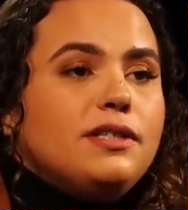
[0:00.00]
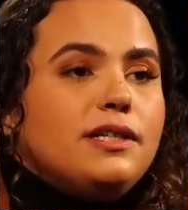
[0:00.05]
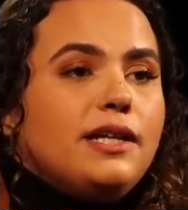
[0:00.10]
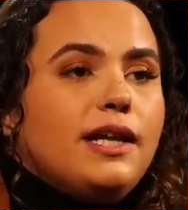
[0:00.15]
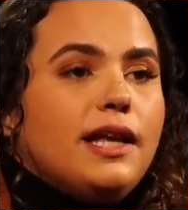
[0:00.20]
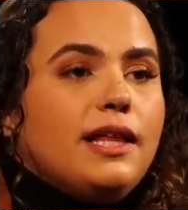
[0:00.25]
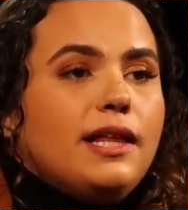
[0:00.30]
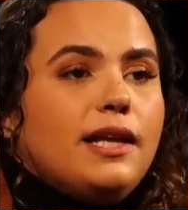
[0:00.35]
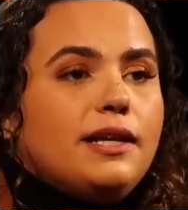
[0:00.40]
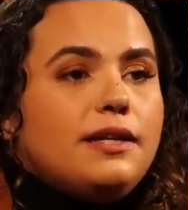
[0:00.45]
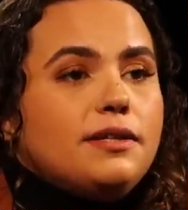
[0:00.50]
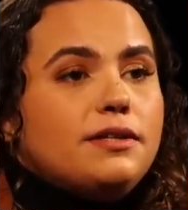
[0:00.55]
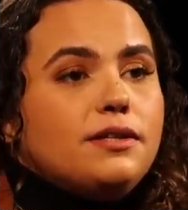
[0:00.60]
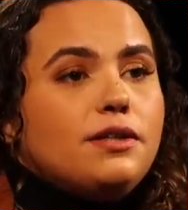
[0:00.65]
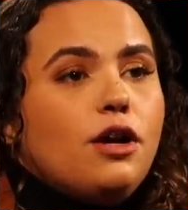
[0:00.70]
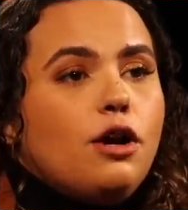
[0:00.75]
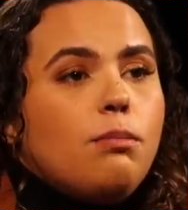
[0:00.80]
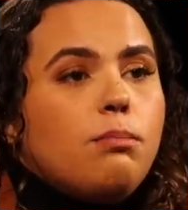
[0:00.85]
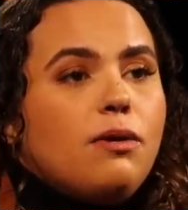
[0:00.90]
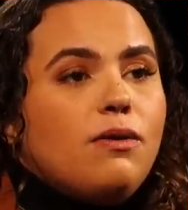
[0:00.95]
to get like a
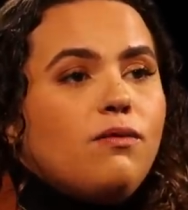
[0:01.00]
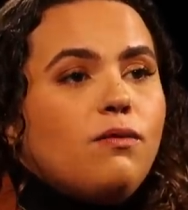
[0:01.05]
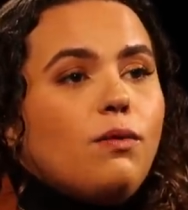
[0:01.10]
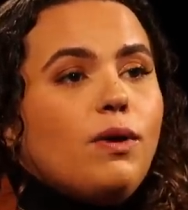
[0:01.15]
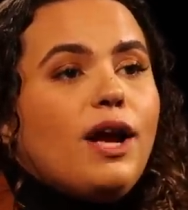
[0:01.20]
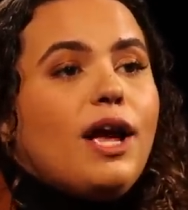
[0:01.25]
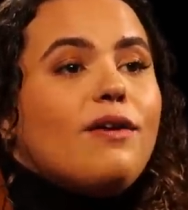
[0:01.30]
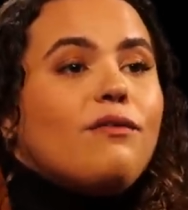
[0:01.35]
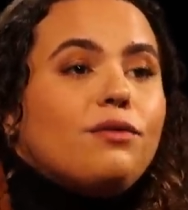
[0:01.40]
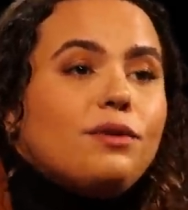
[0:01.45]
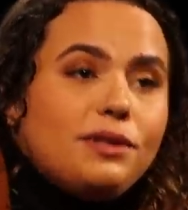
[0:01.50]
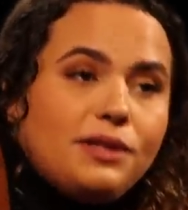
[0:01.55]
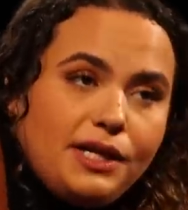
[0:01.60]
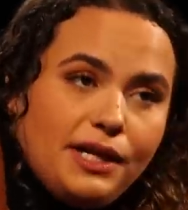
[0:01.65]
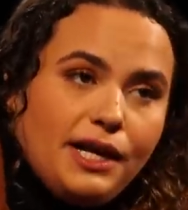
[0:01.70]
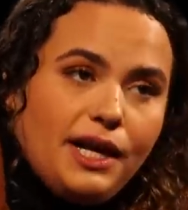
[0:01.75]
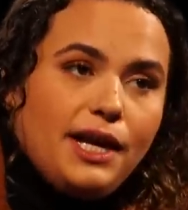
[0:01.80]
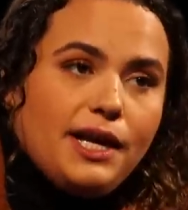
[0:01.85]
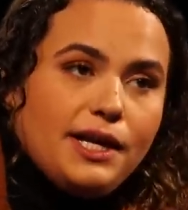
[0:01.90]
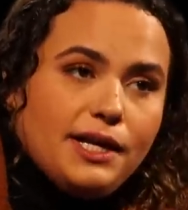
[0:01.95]
scope of where
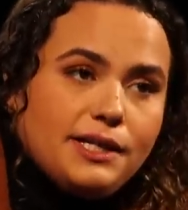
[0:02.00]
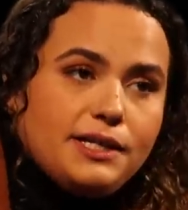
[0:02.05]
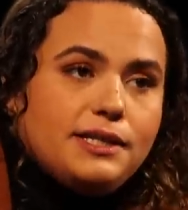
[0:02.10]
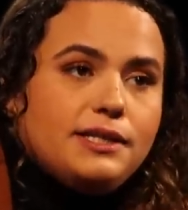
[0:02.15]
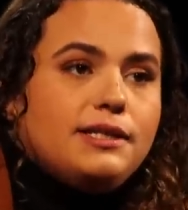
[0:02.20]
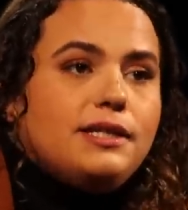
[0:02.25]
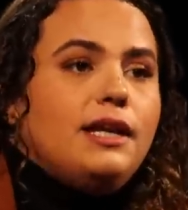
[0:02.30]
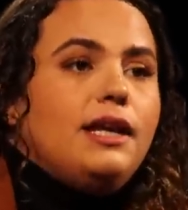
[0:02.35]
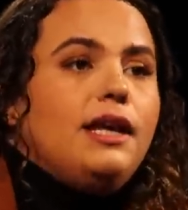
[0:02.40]
everything is.